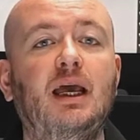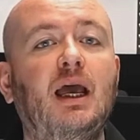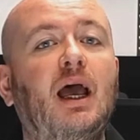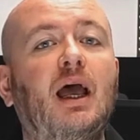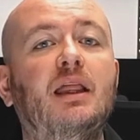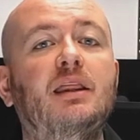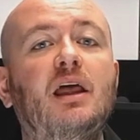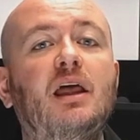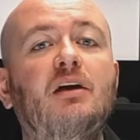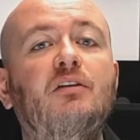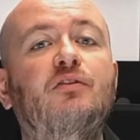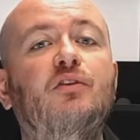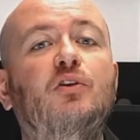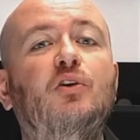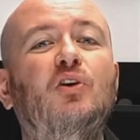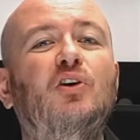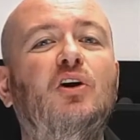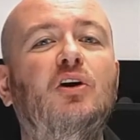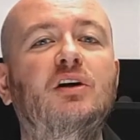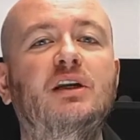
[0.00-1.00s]
and
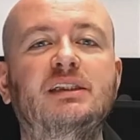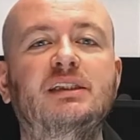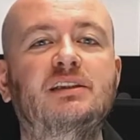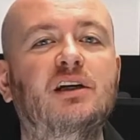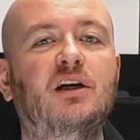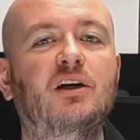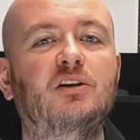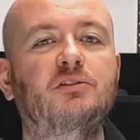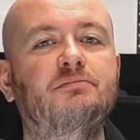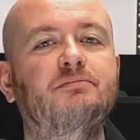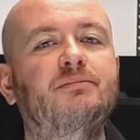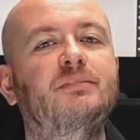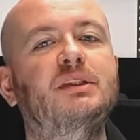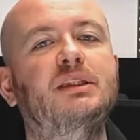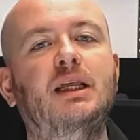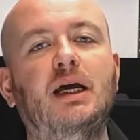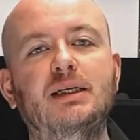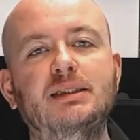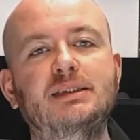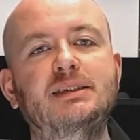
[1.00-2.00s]
therefore on its own
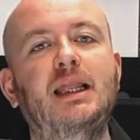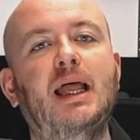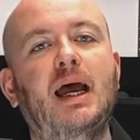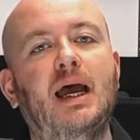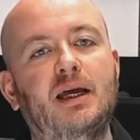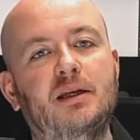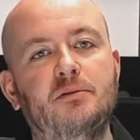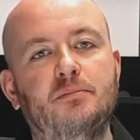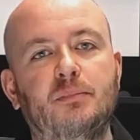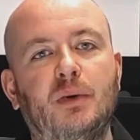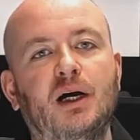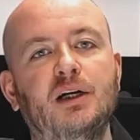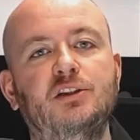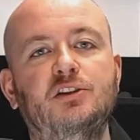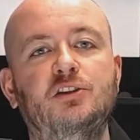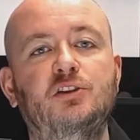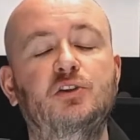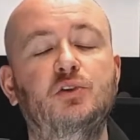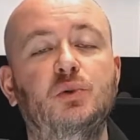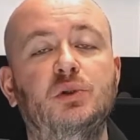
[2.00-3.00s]
doesn't add
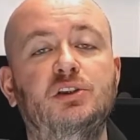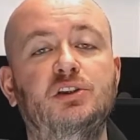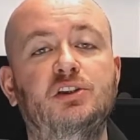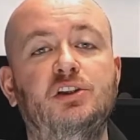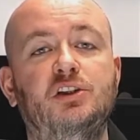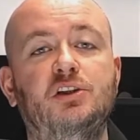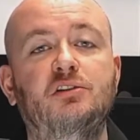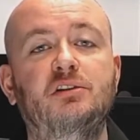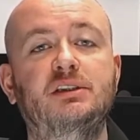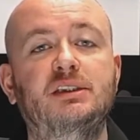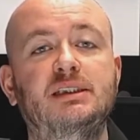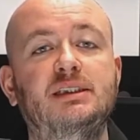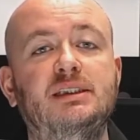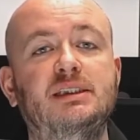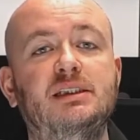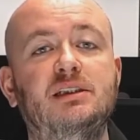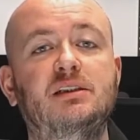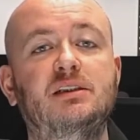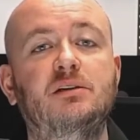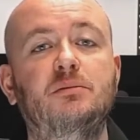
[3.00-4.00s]
much to a security
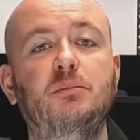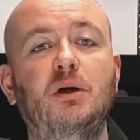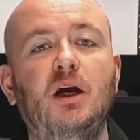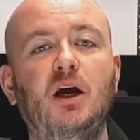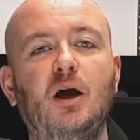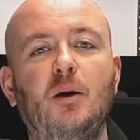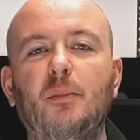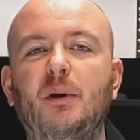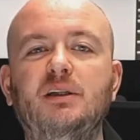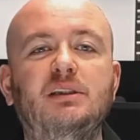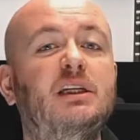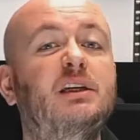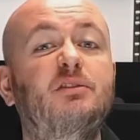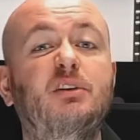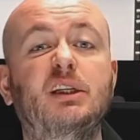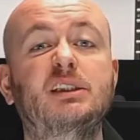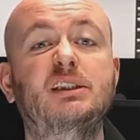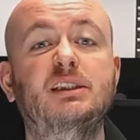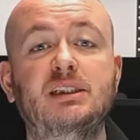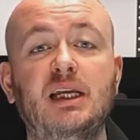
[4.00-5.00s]
system, because
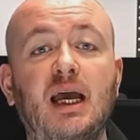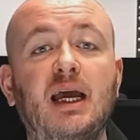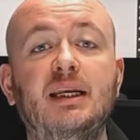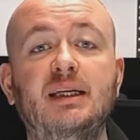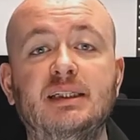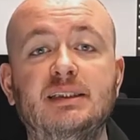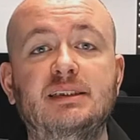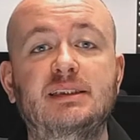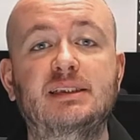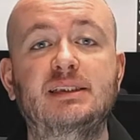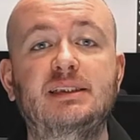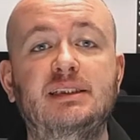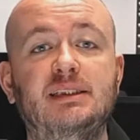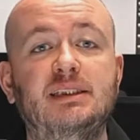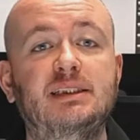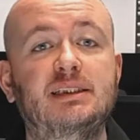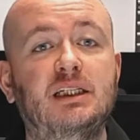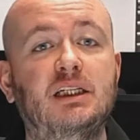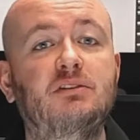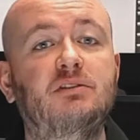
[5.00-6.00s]
even a standard
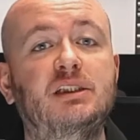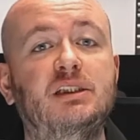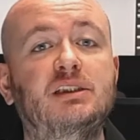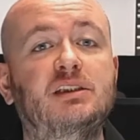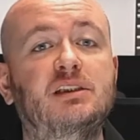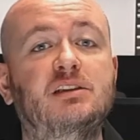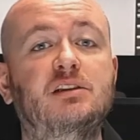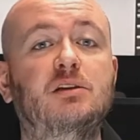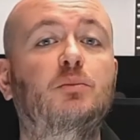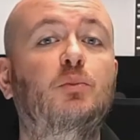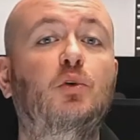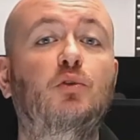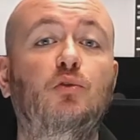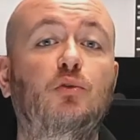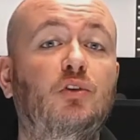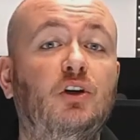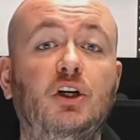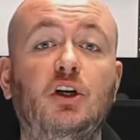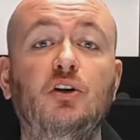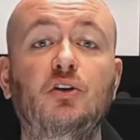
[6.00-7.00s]
CCTV system will
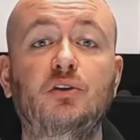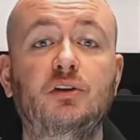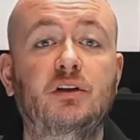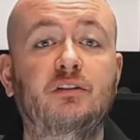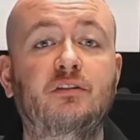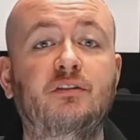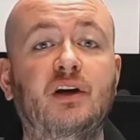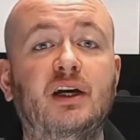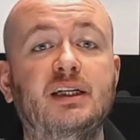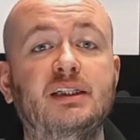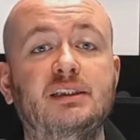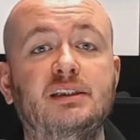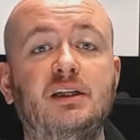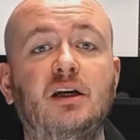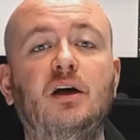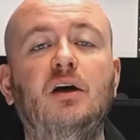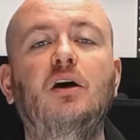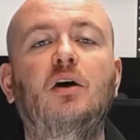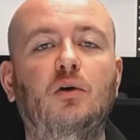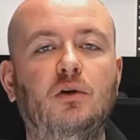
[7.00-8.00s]
record a face,
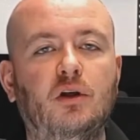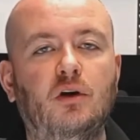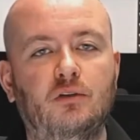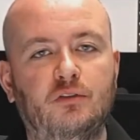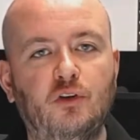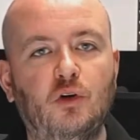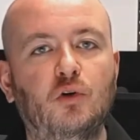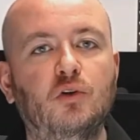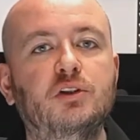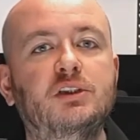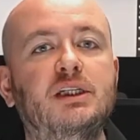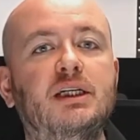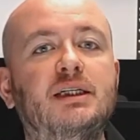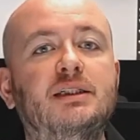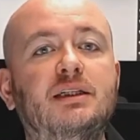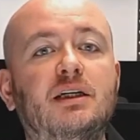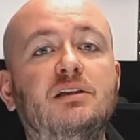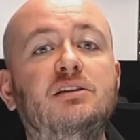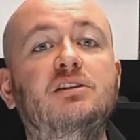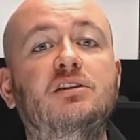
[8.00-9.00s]
although of course it
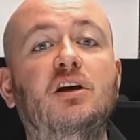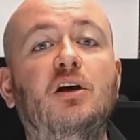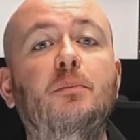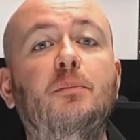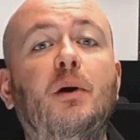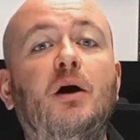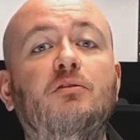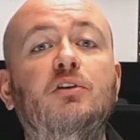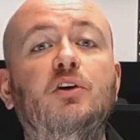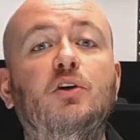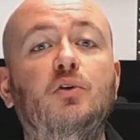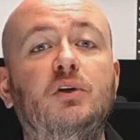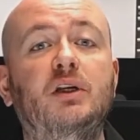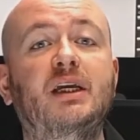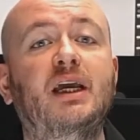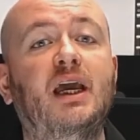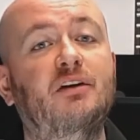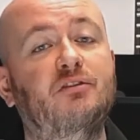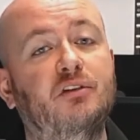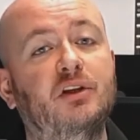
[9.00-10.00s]
does so by
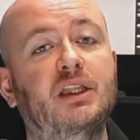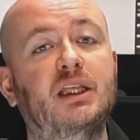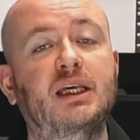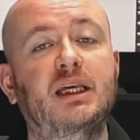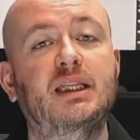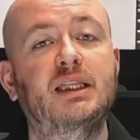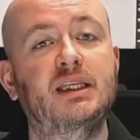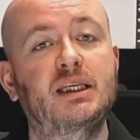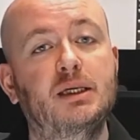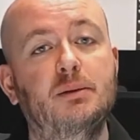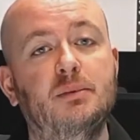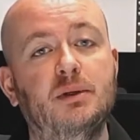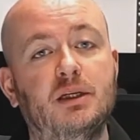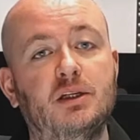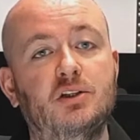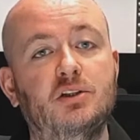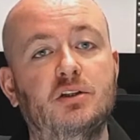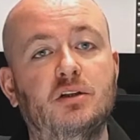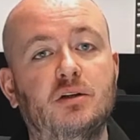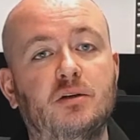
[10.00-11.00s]
recording everything in the
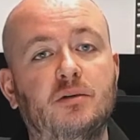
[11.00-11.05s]
image.